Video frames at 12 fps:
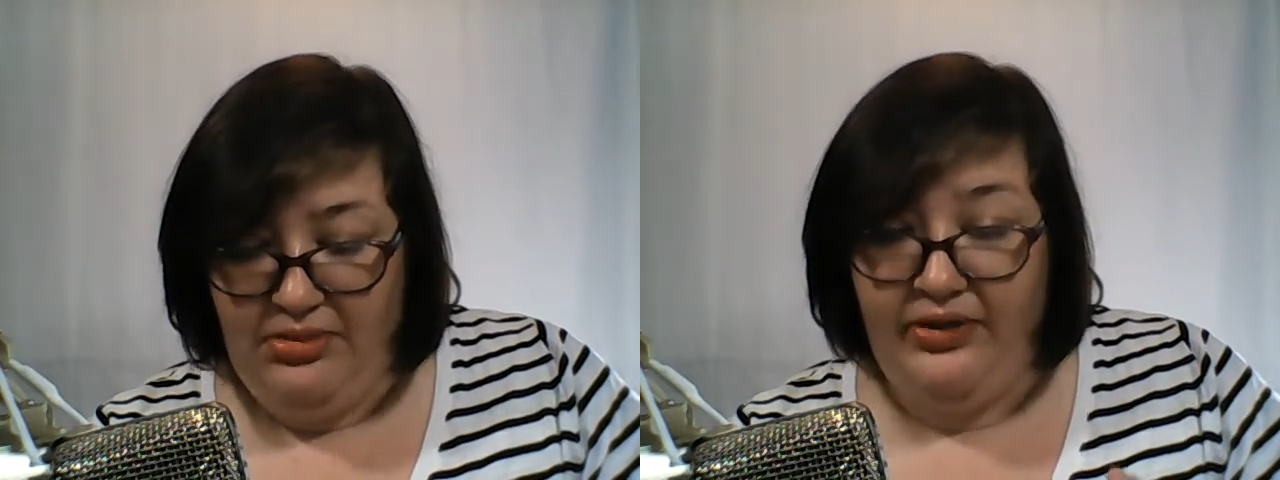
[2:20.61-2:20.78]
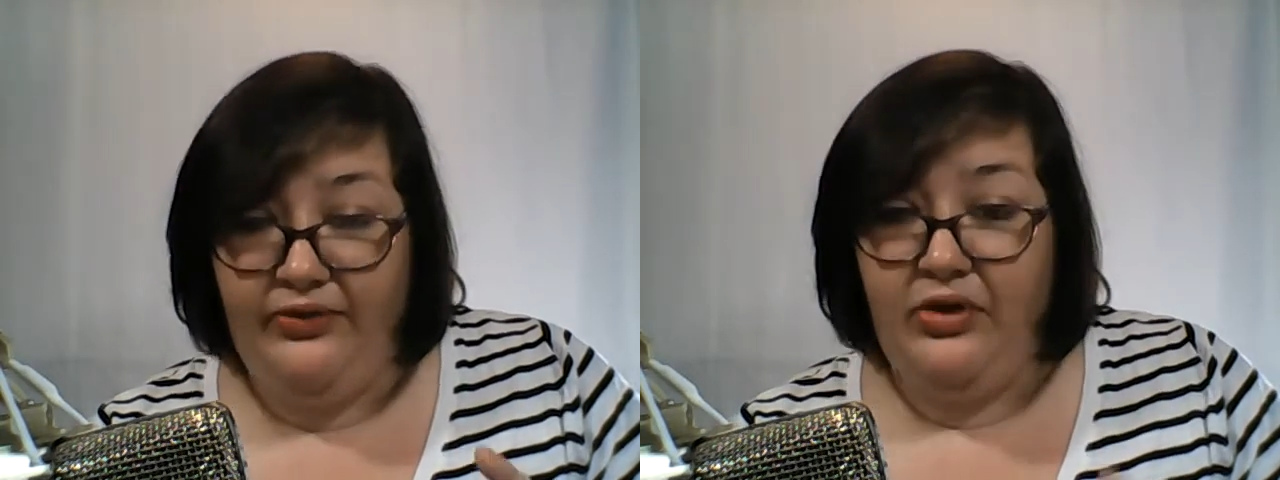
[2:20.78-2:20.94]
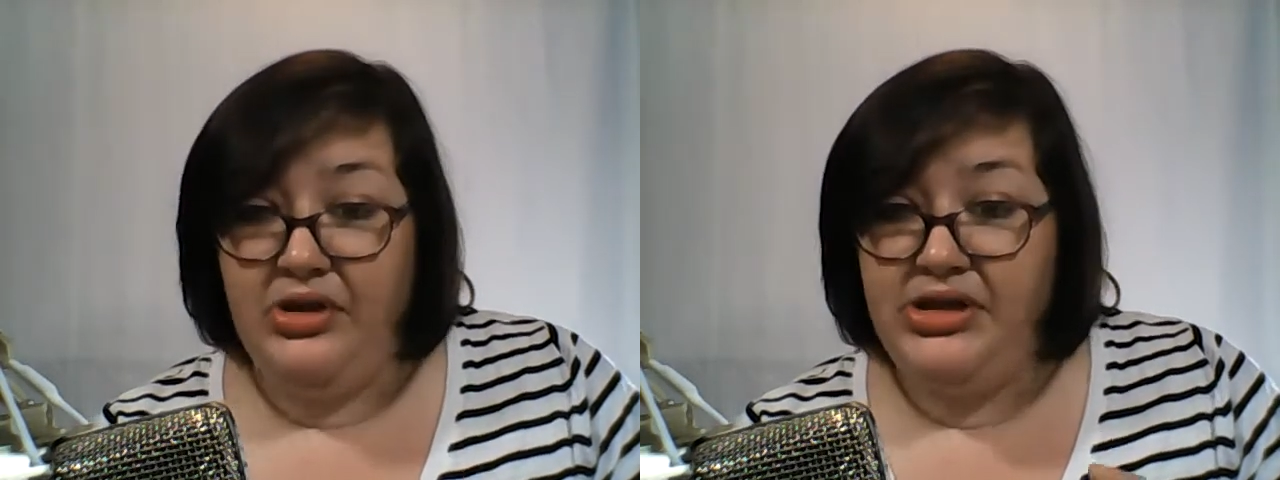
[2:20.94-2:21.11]

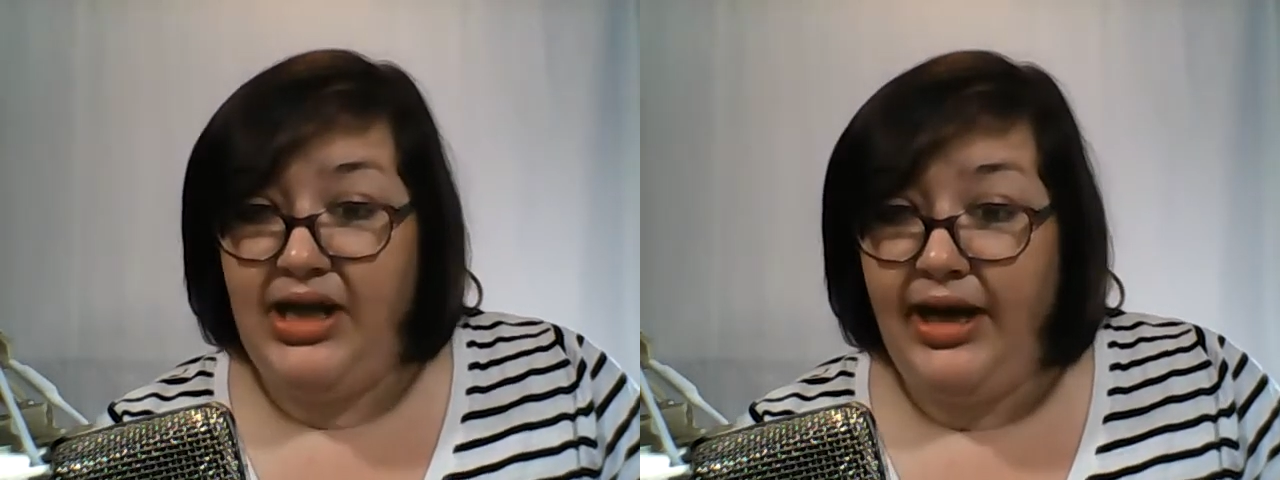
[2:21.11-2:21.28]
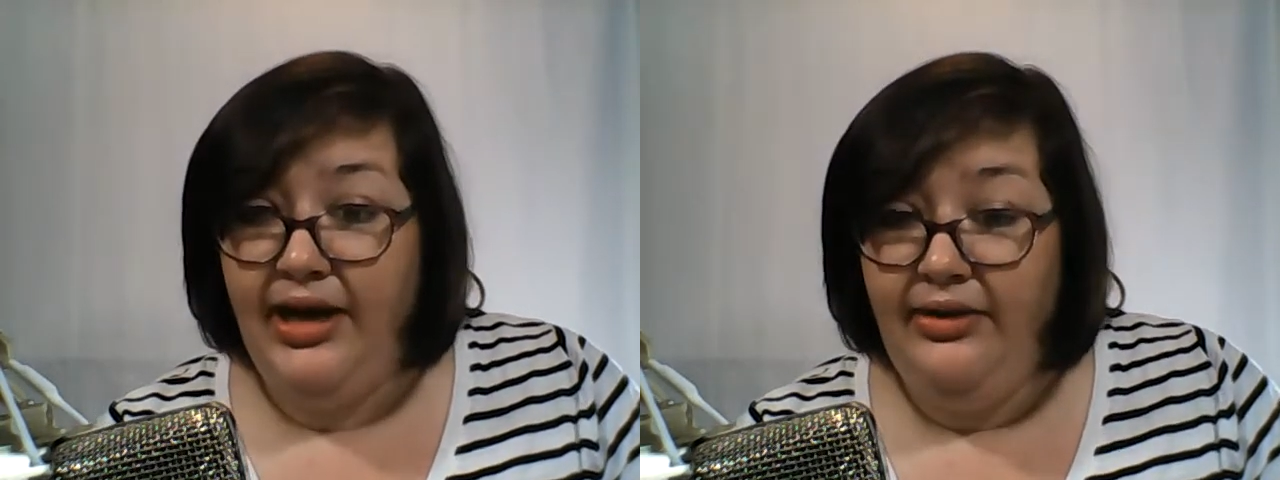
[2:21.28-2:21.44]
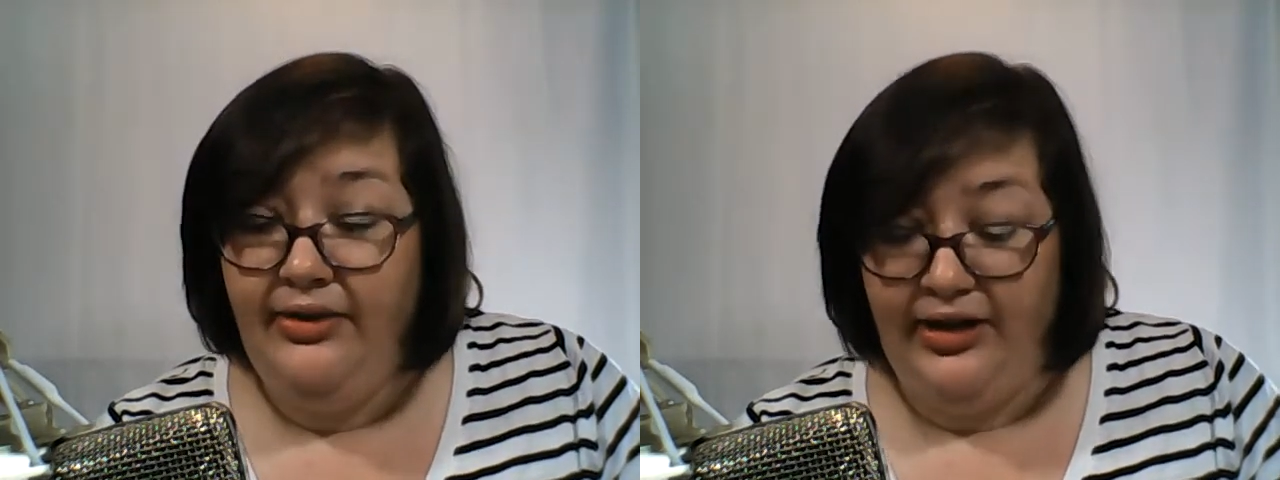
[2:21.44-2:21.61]
and first
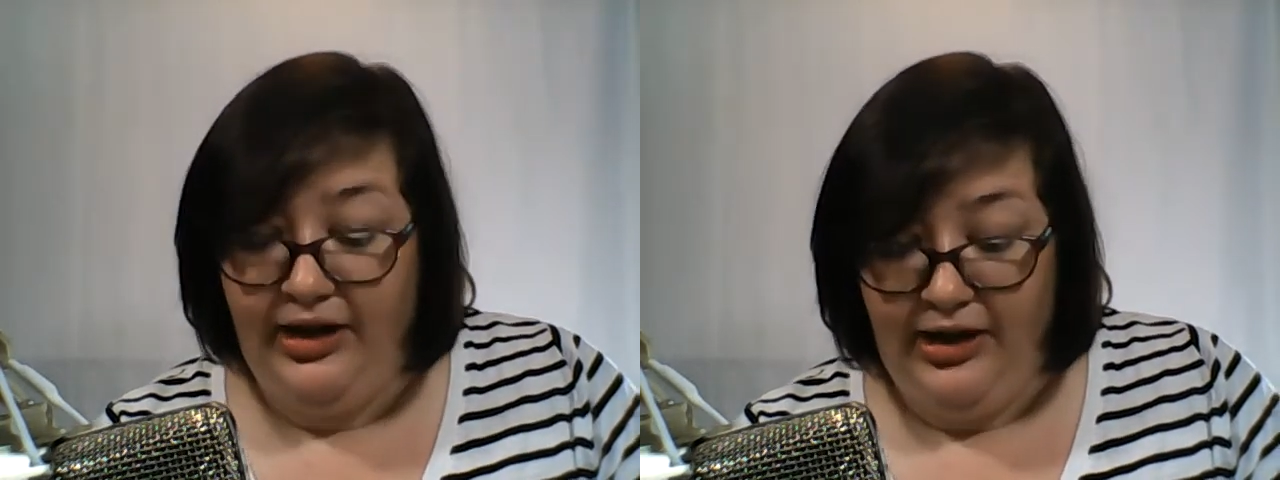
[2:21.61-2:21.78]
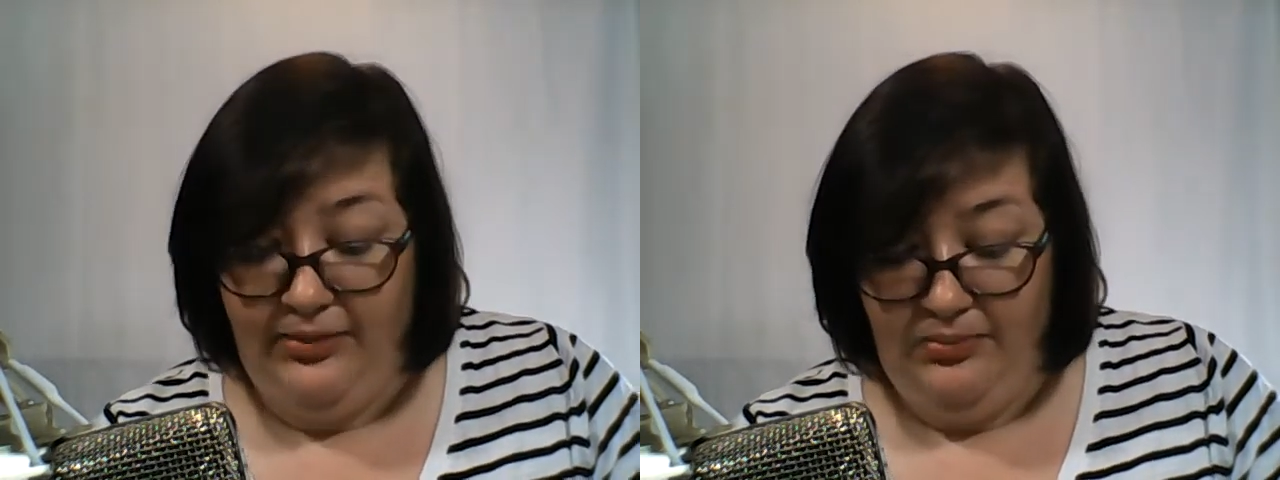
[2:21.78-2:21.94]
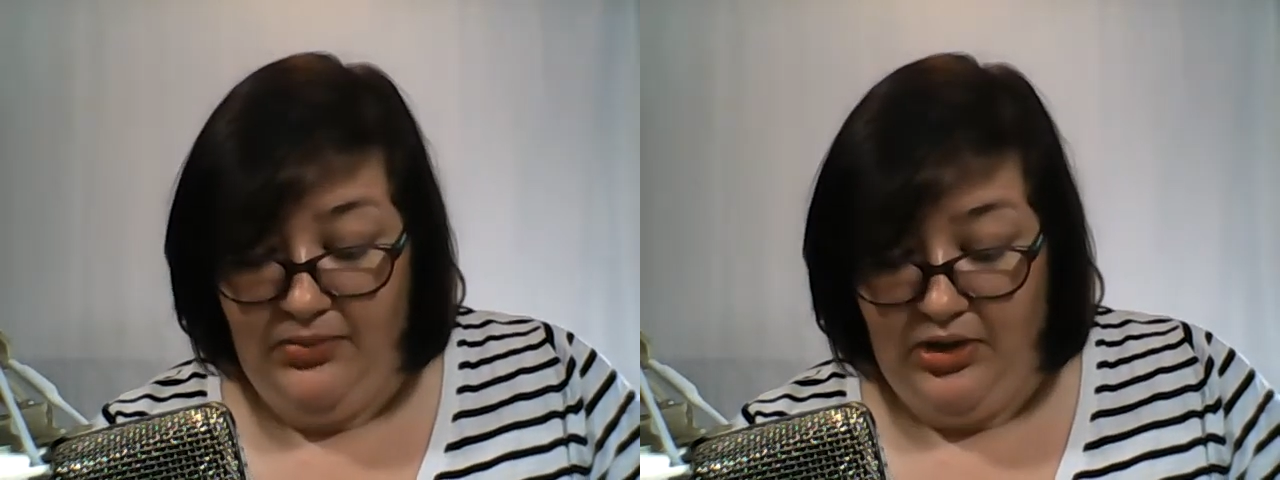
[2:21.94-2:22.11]
aid
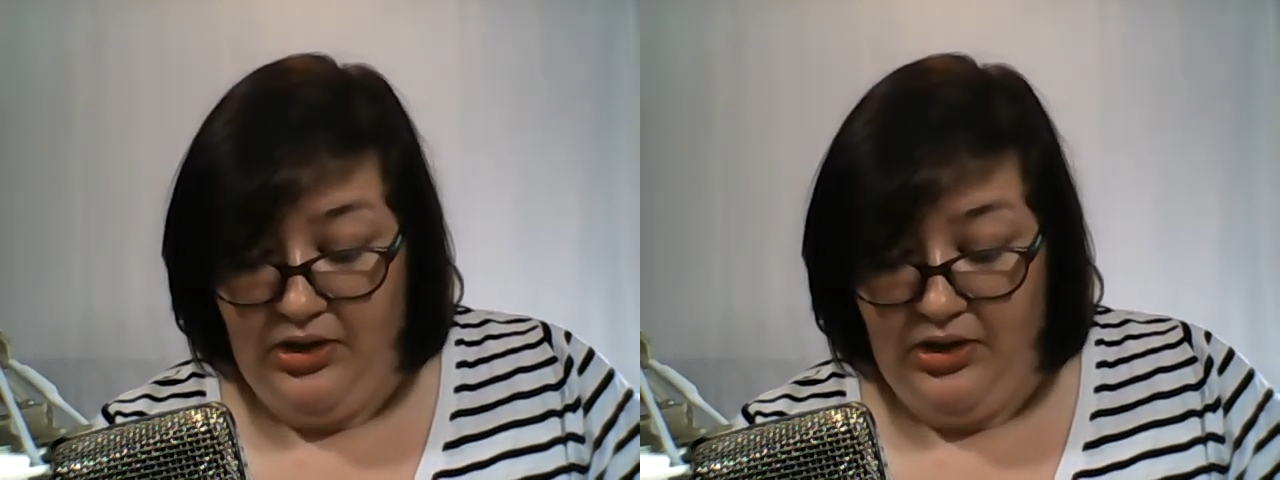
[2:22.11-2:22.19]
team.